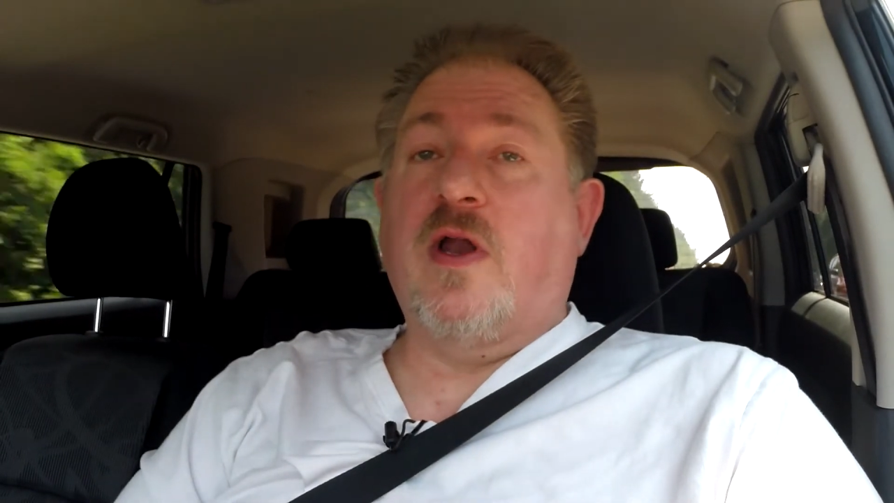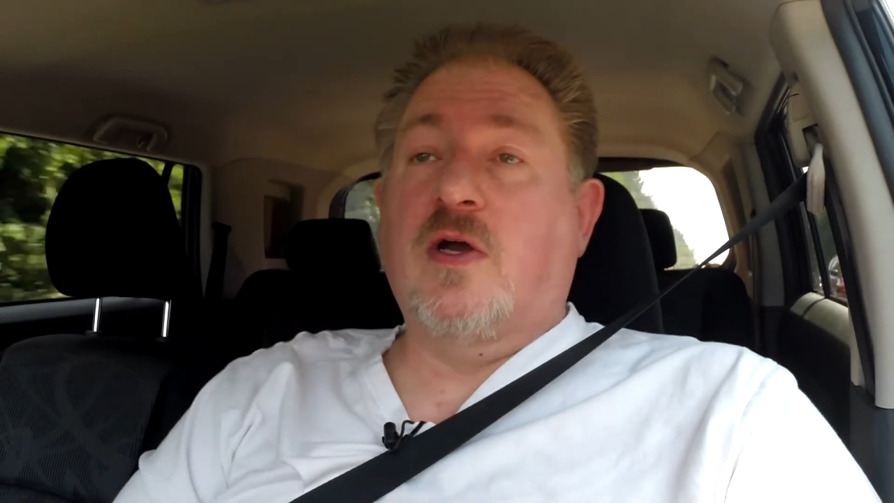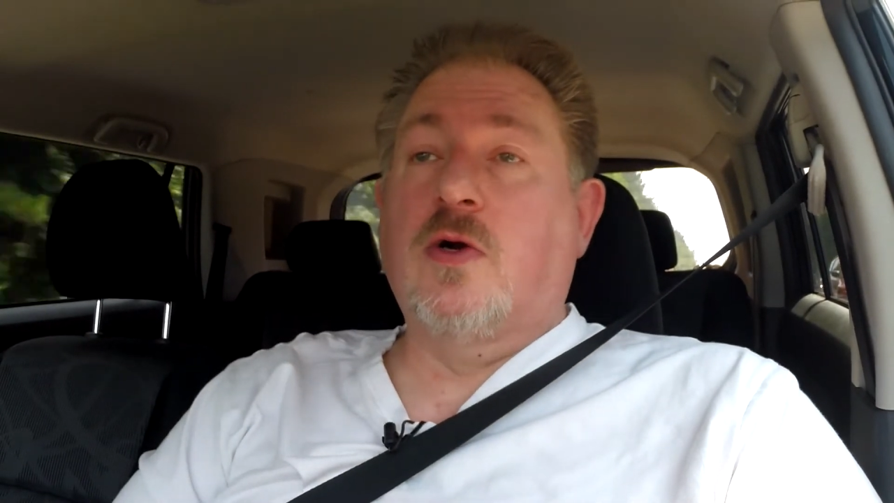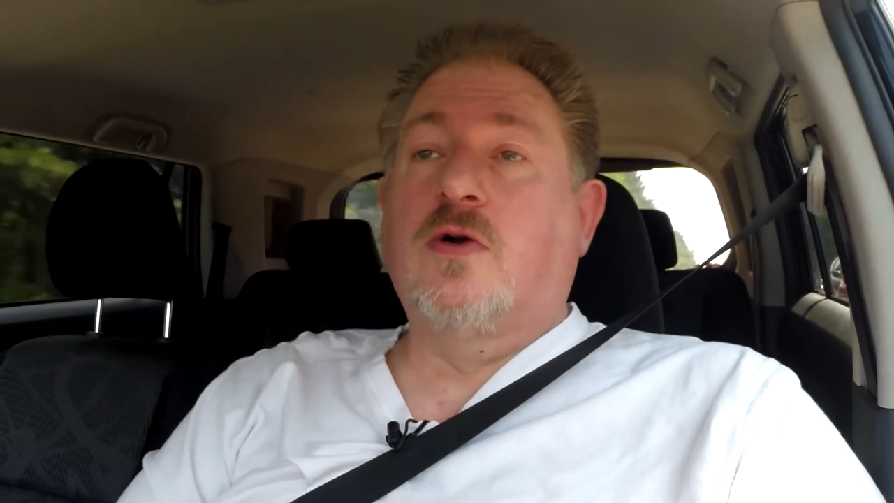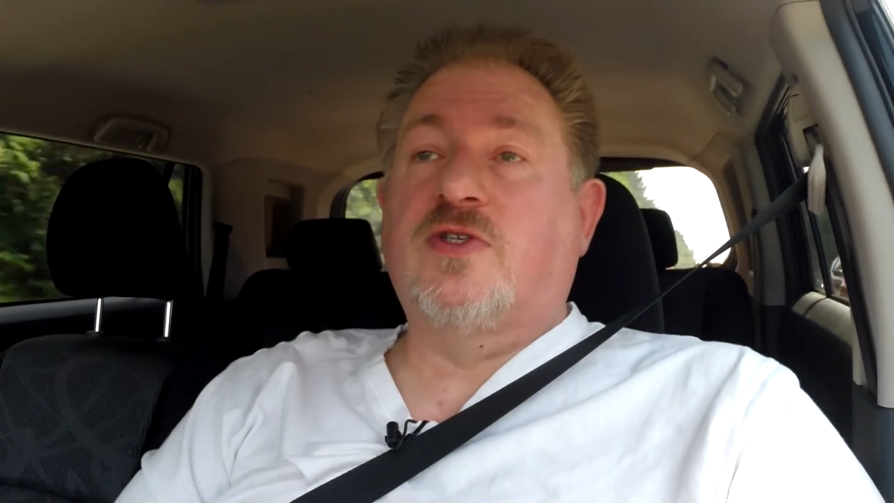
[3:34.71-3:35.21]
in a
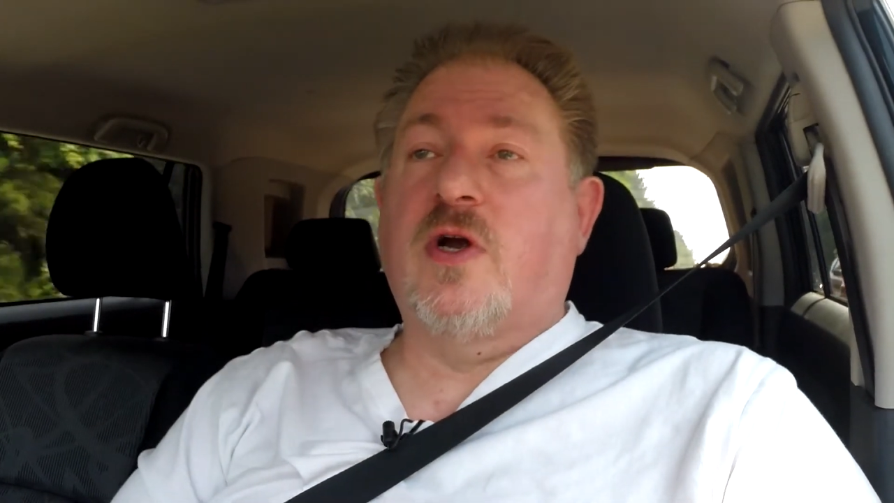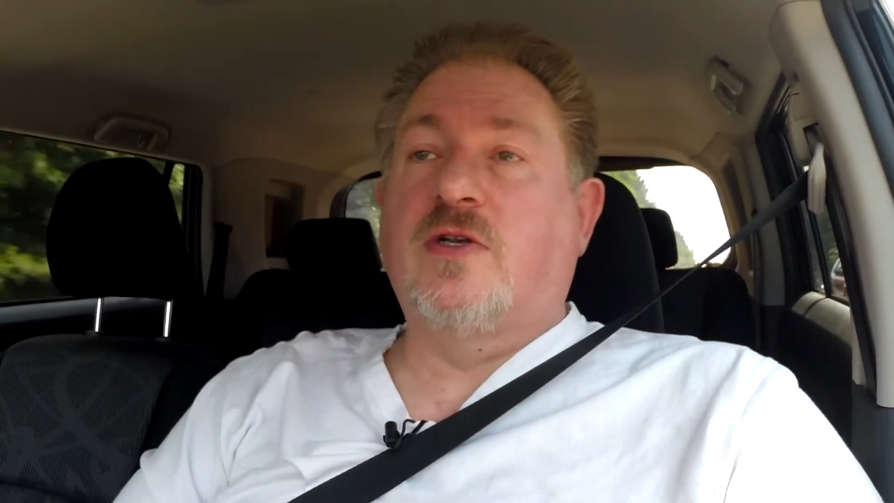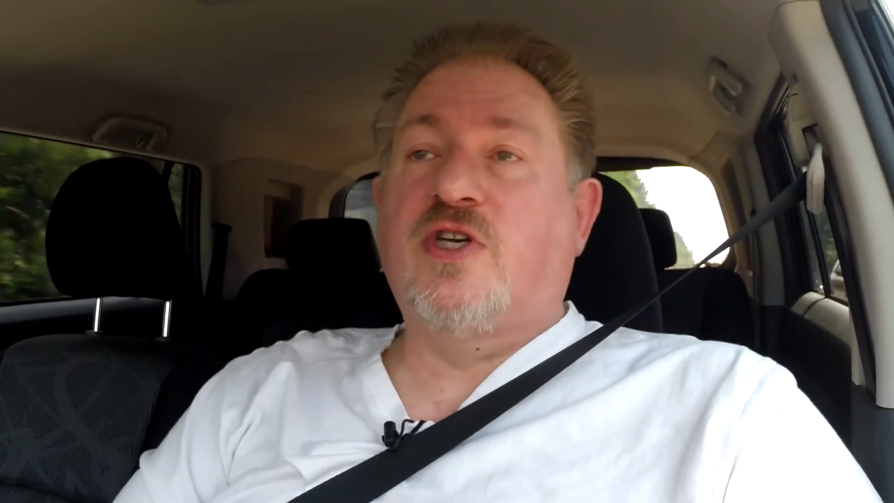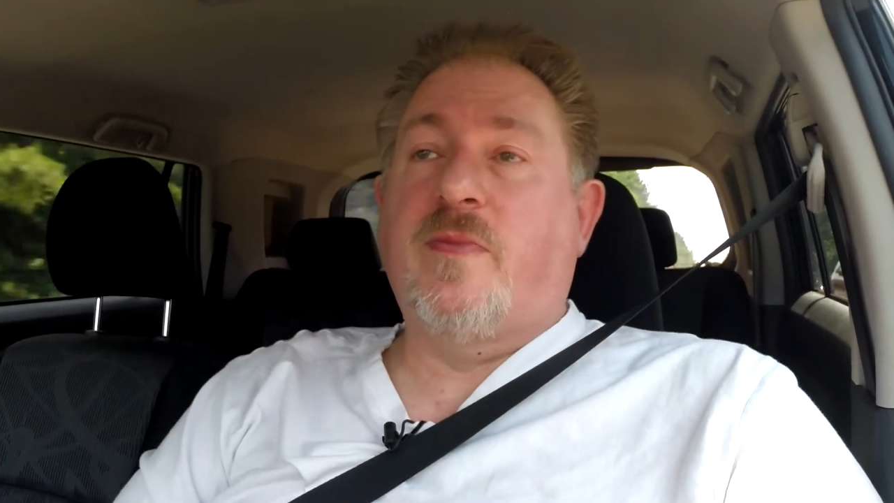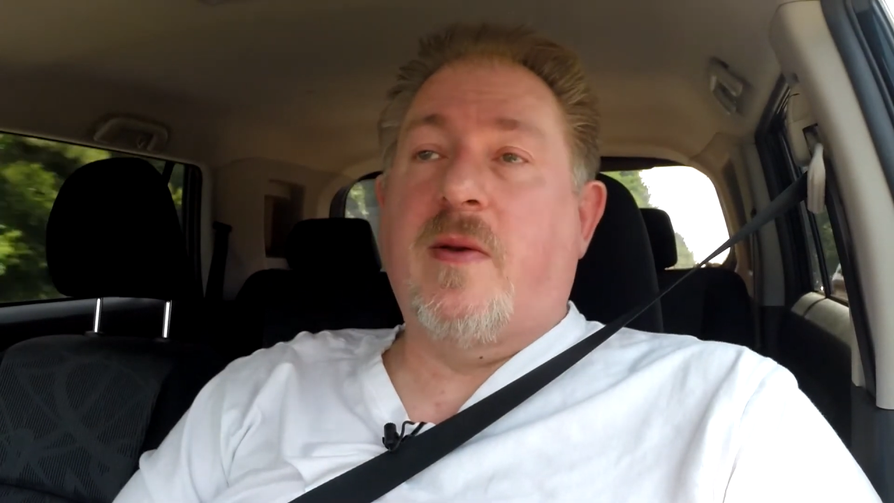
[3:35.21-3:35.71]
Google
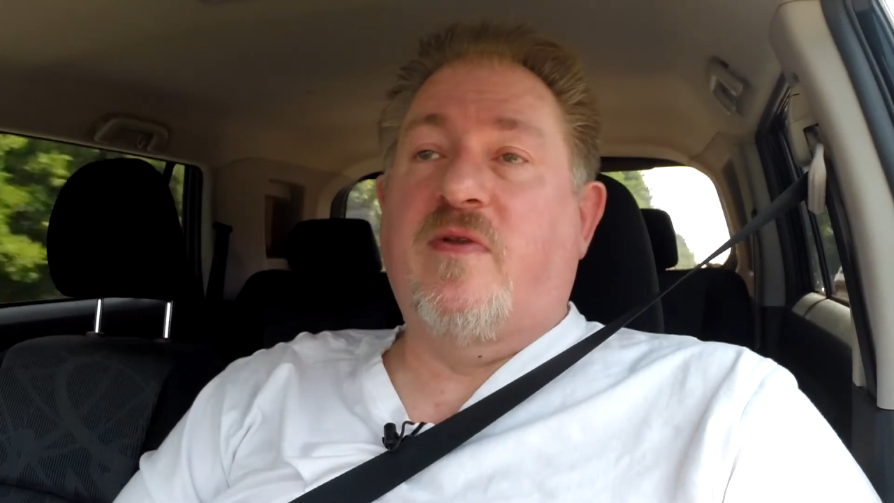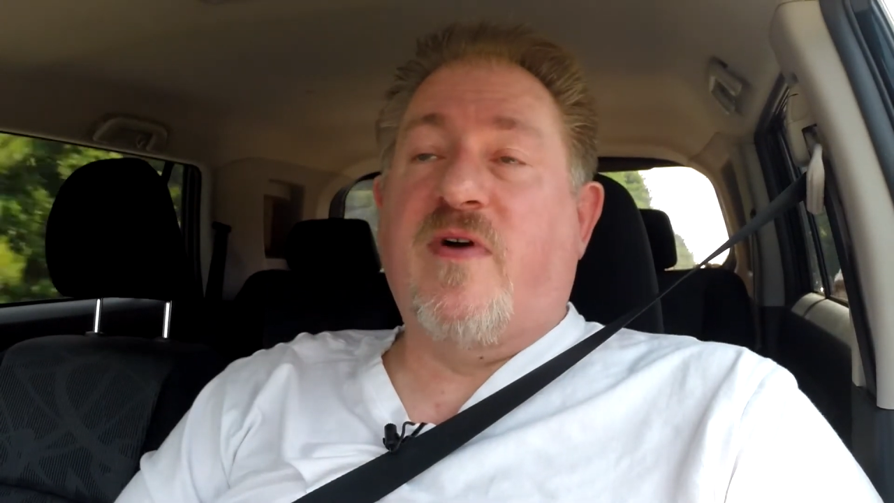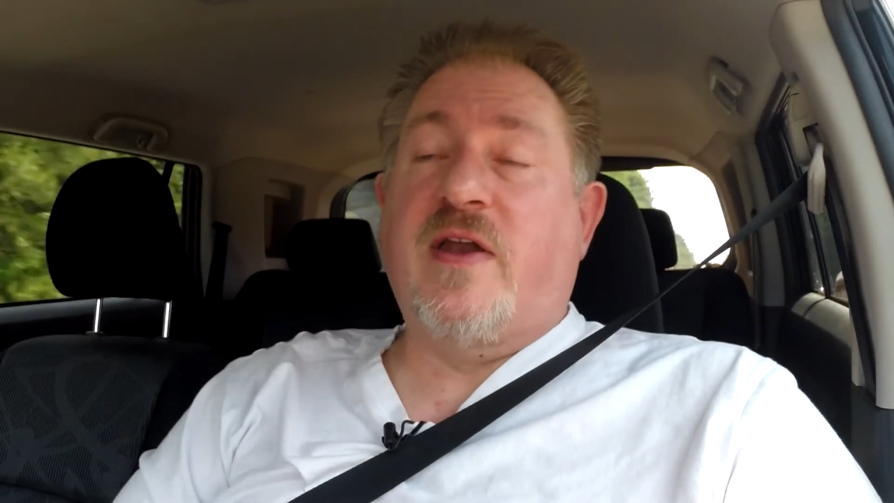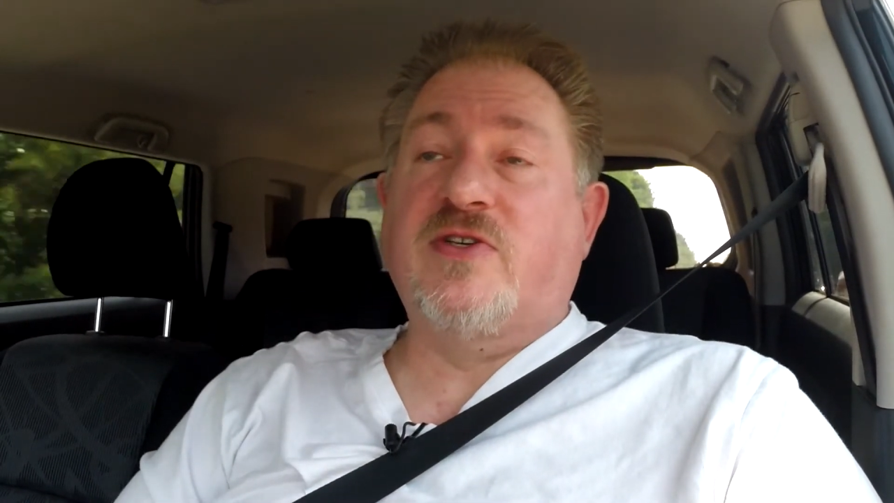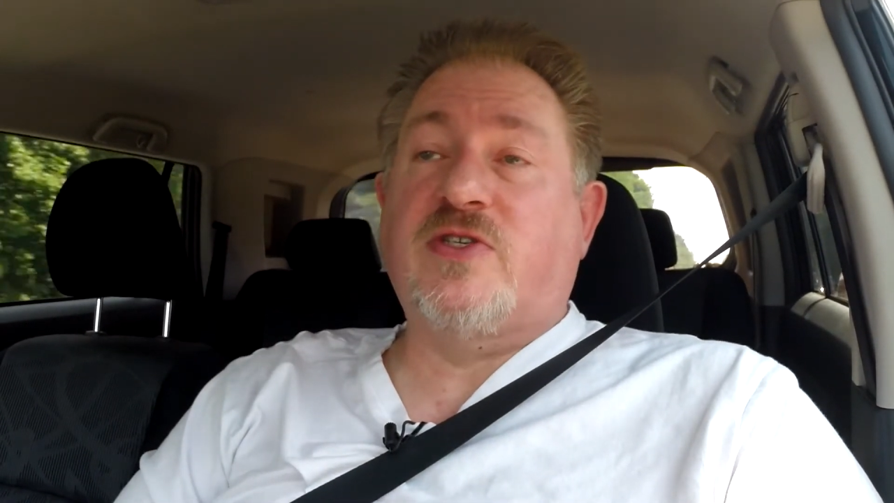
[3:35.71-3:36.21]
search, you'd be able to
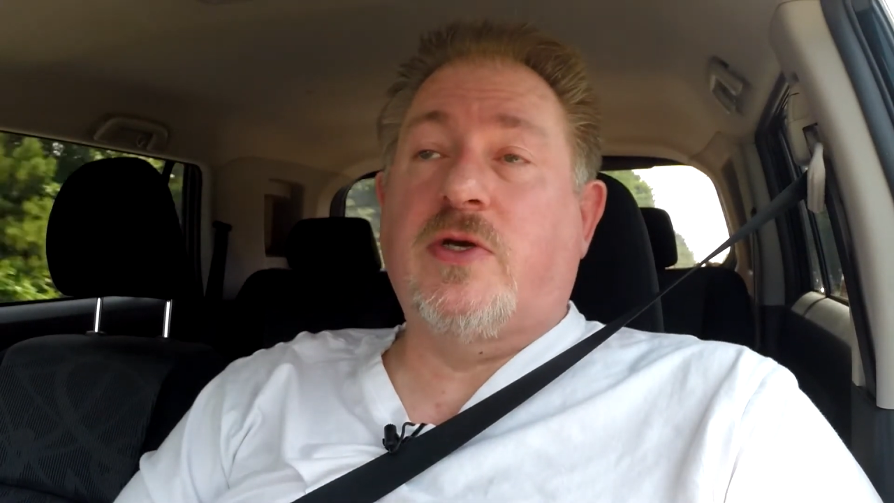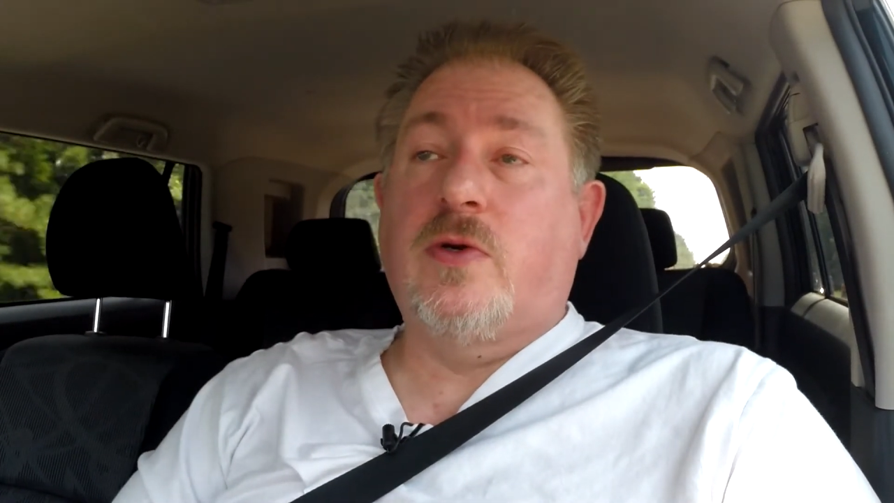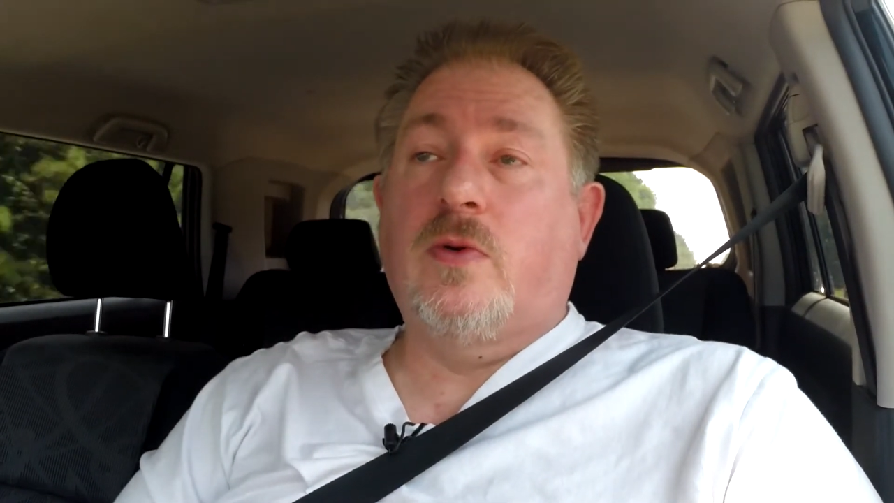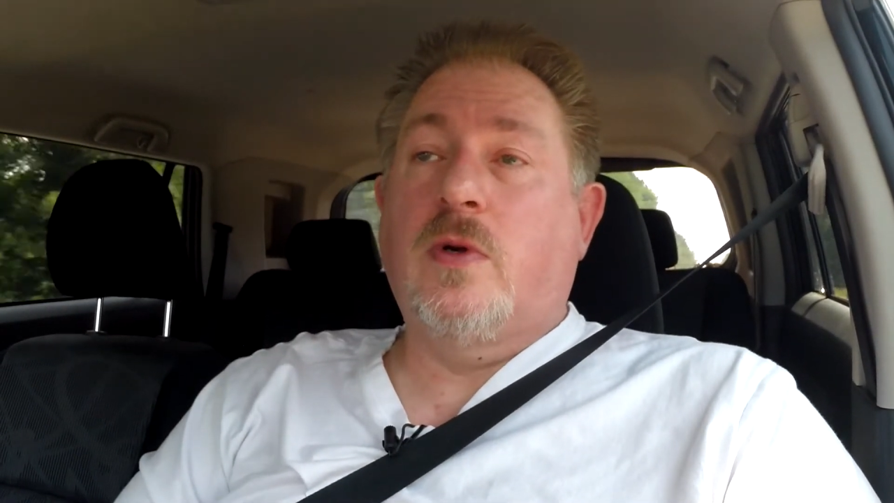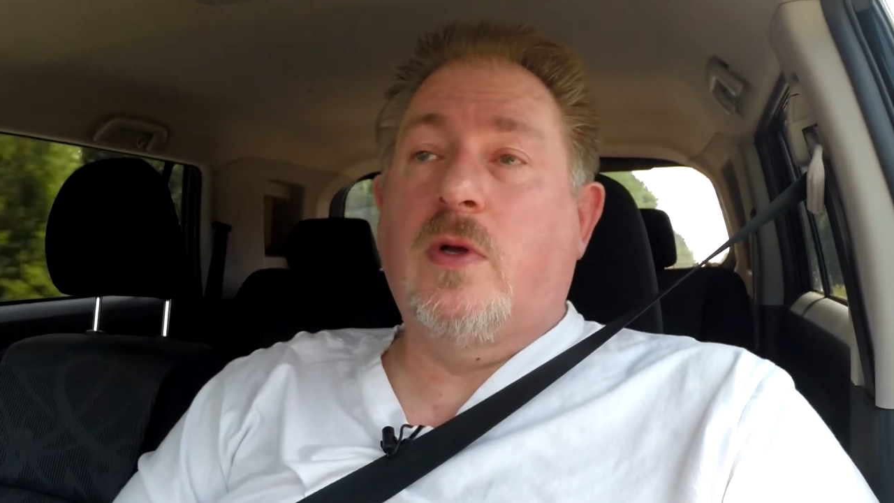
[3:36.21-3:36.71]
find us too.